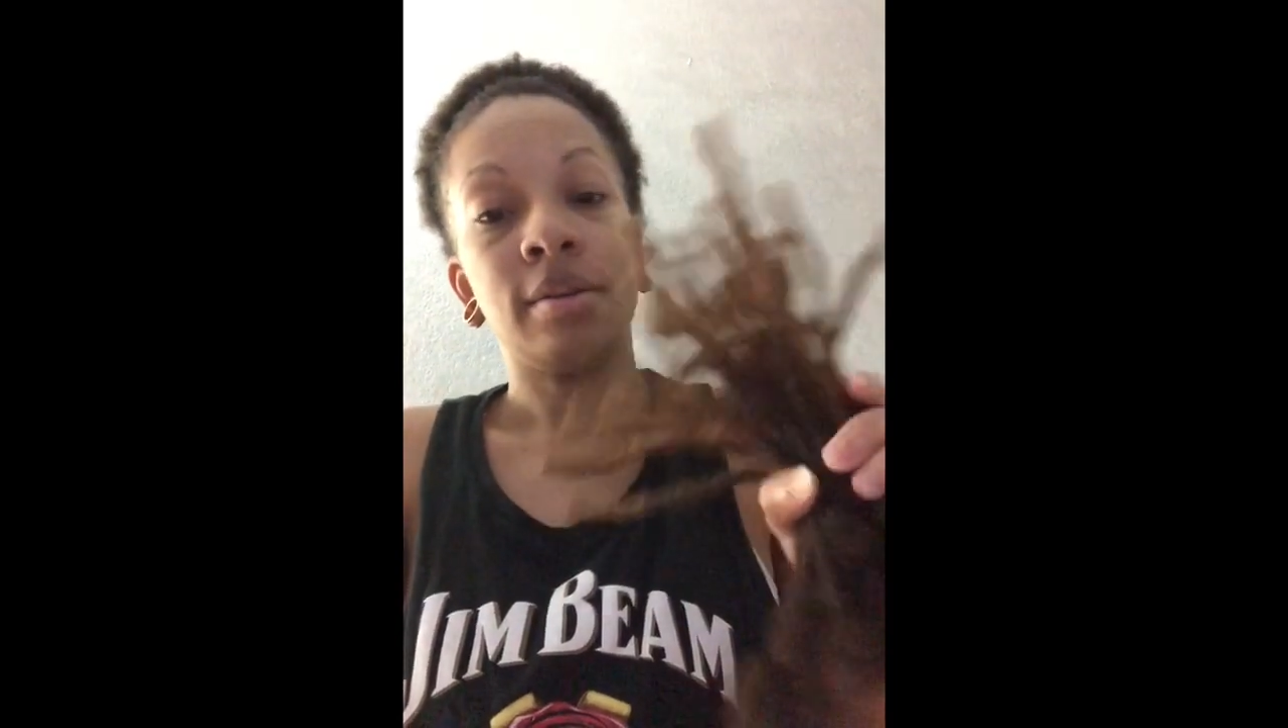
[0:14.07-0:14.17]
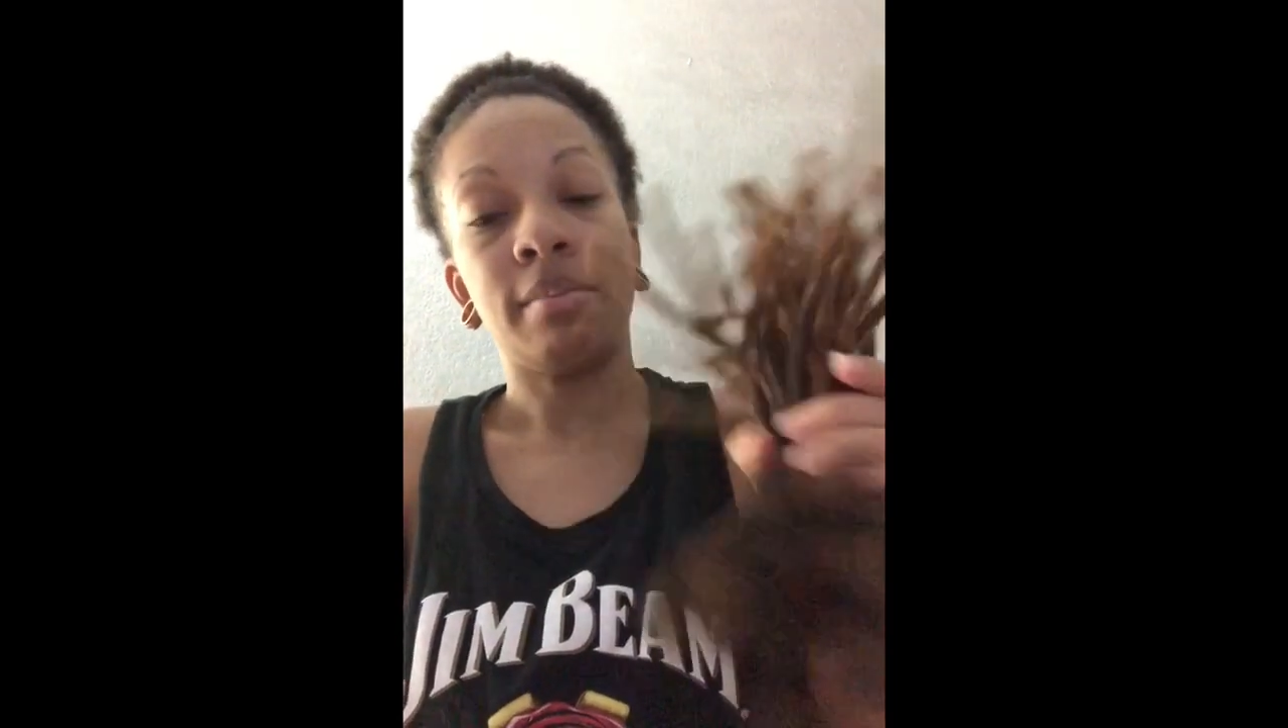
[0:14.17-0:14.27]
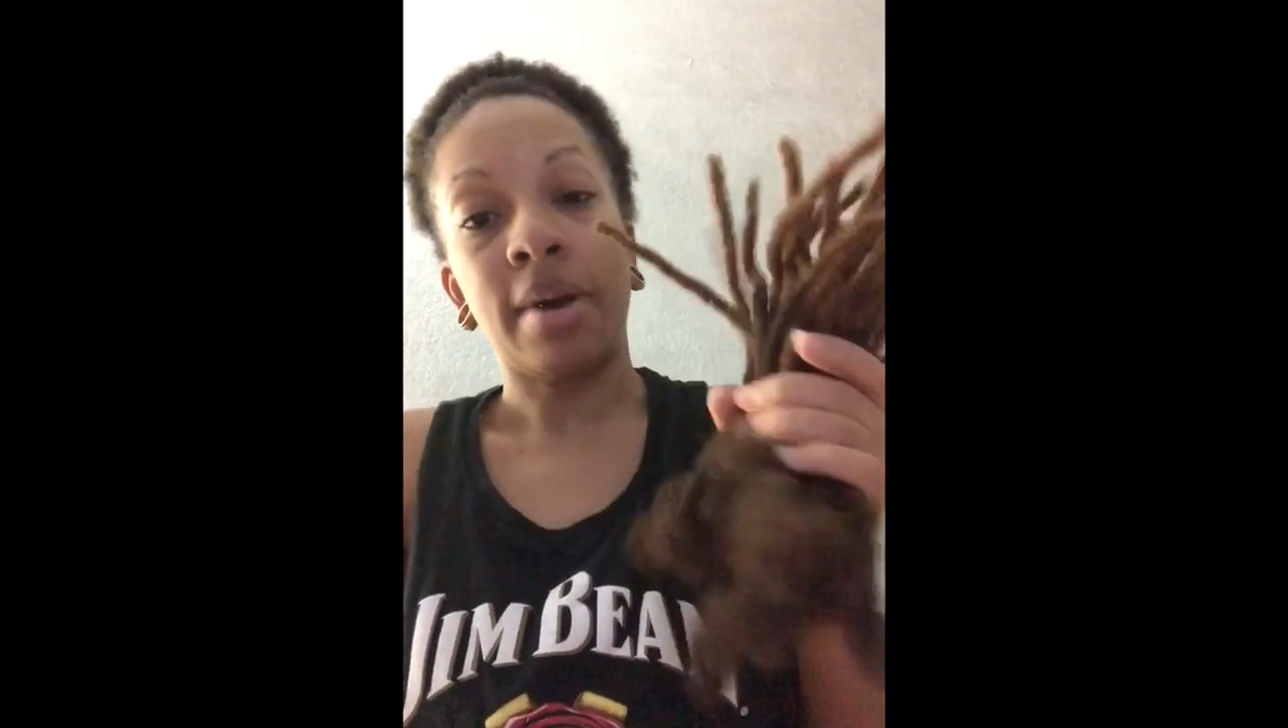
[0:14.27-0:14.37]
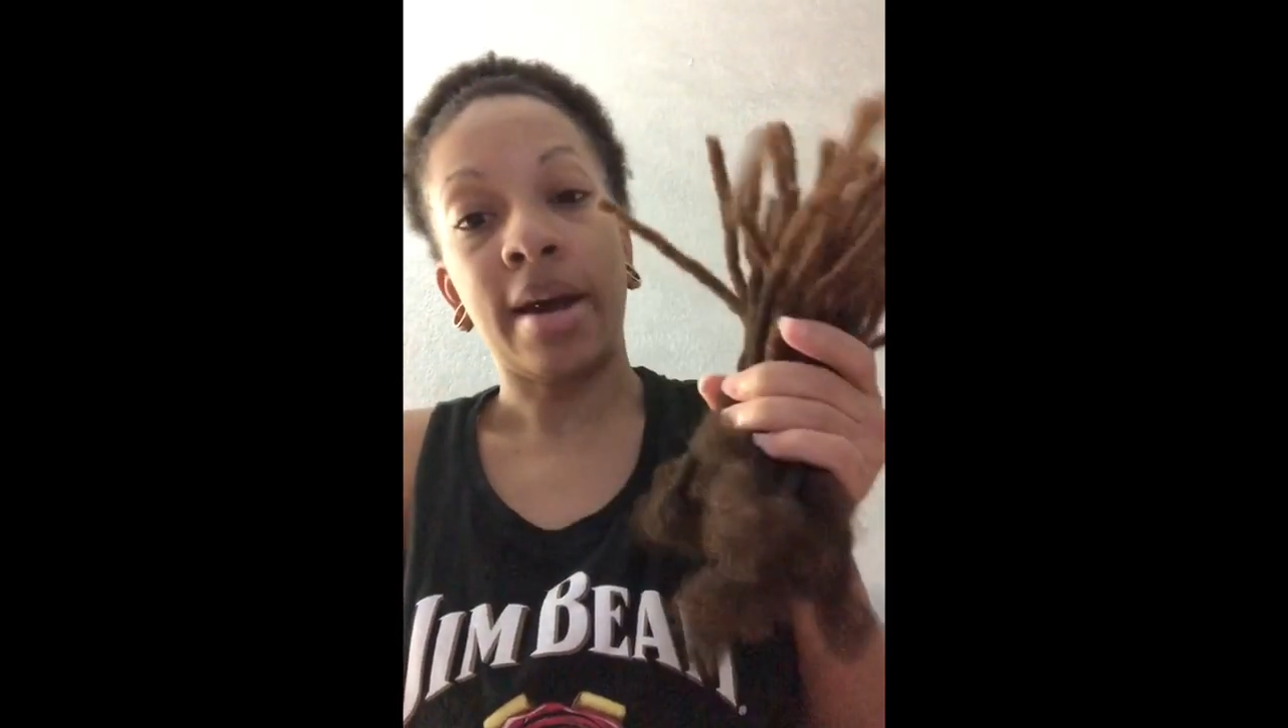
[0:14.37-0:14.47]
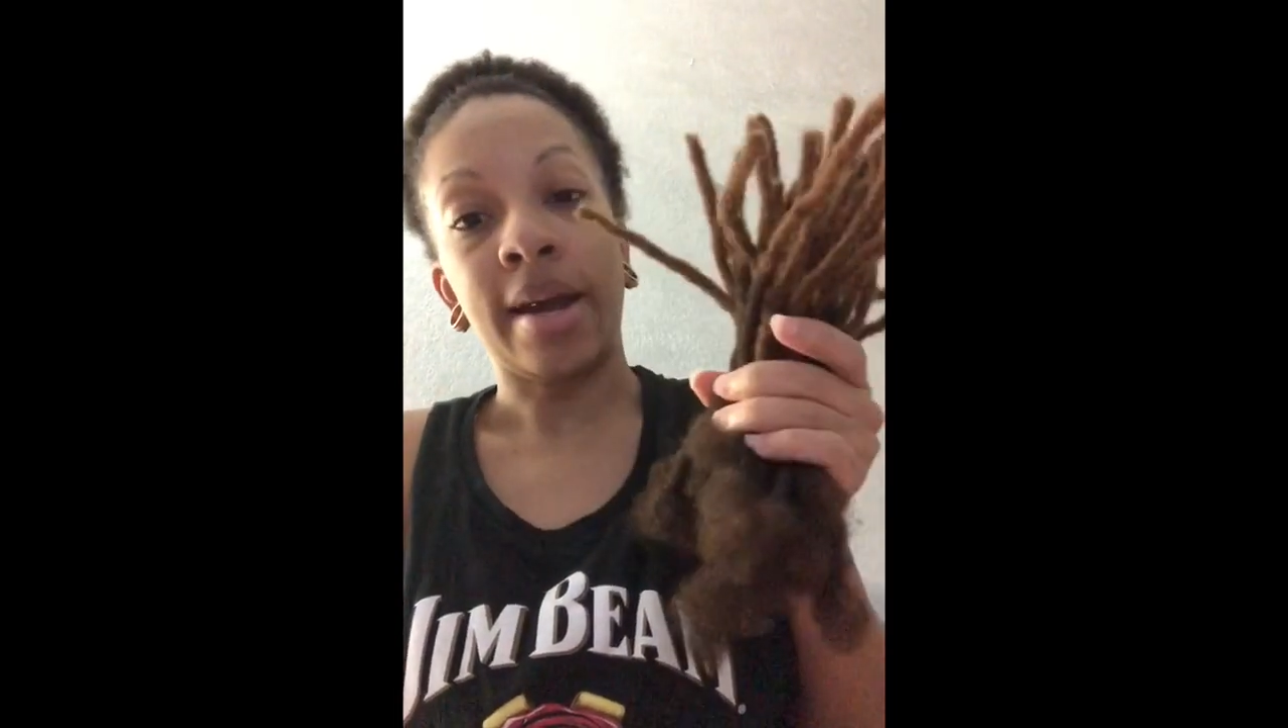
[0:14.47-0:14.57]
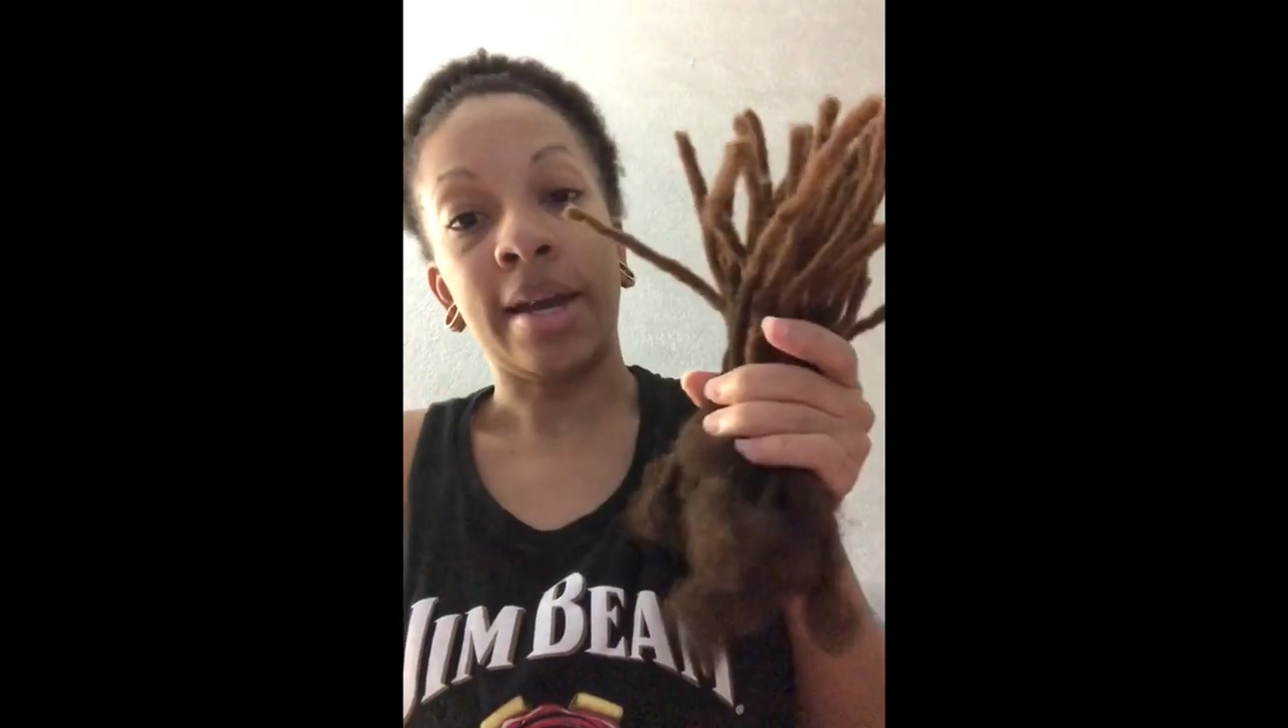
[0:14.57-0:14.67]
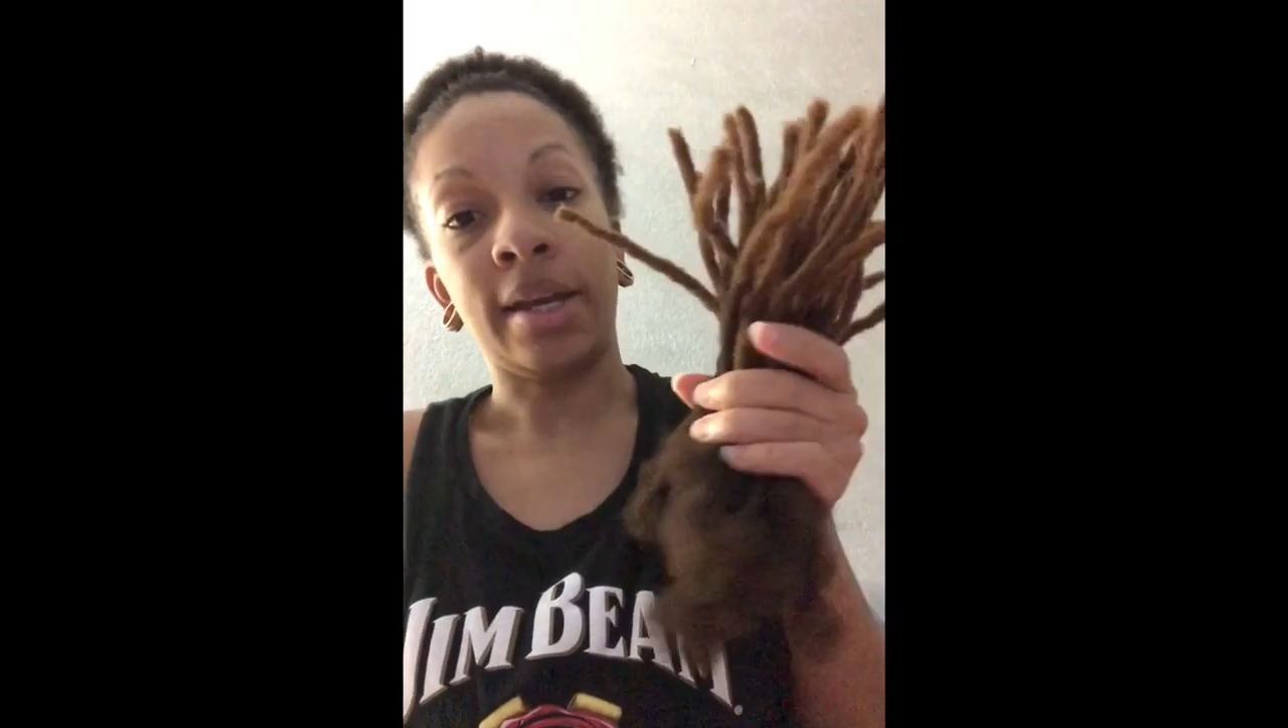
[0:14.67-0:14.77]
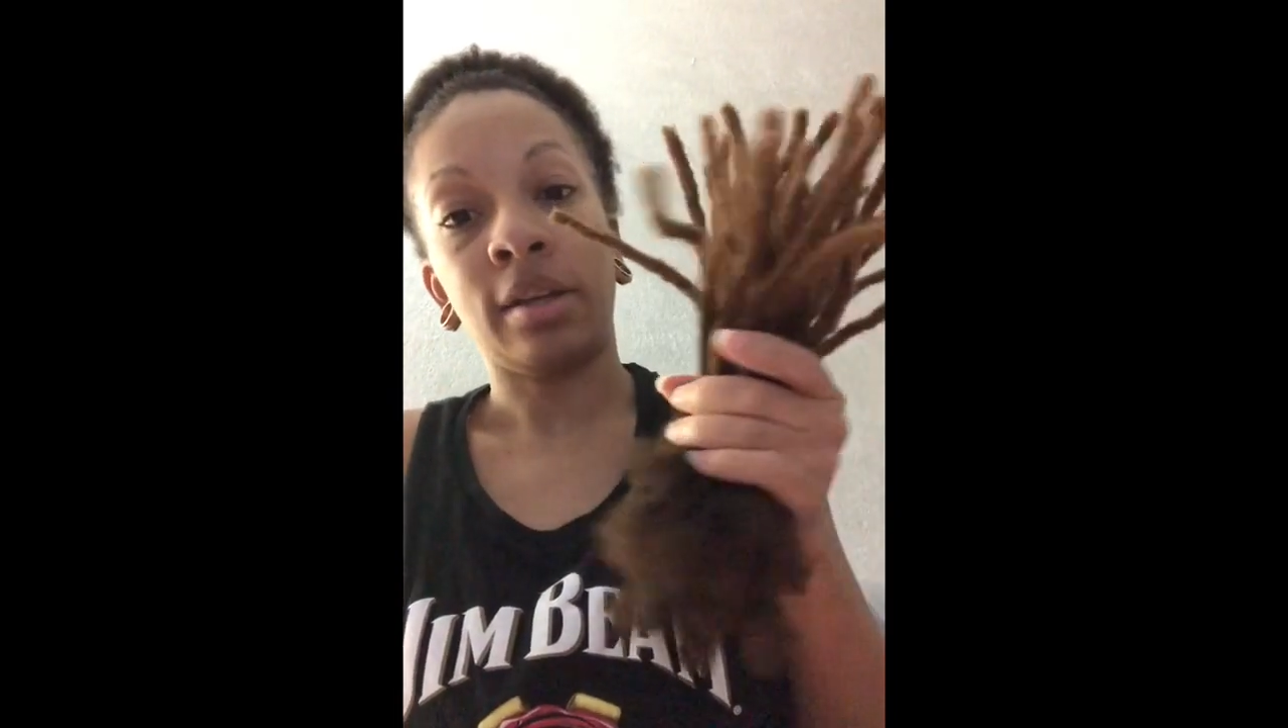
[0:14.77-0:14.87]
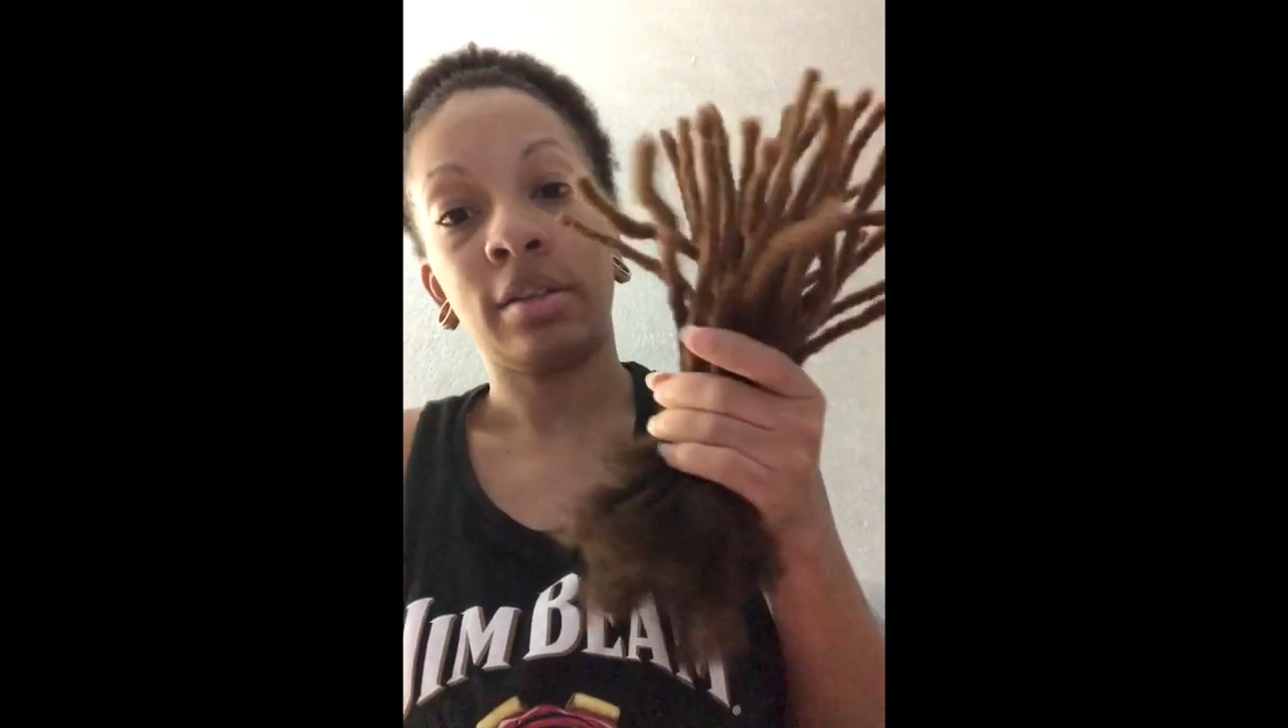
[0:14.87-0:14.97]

my